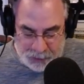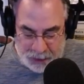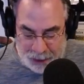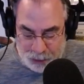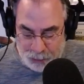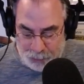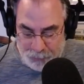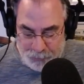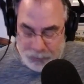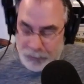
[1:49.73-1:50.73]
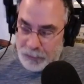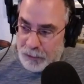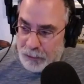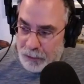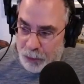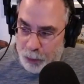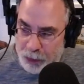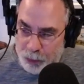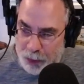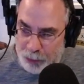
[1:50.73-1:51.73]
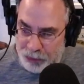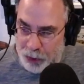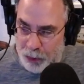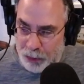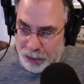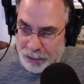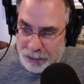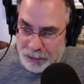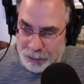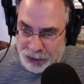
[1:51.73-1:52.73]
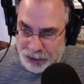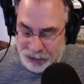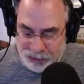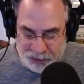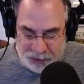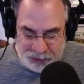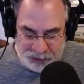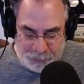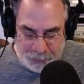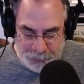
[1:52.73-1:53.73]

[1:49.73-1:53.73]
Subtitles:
Now, according to what I was told, I want you to listen to this.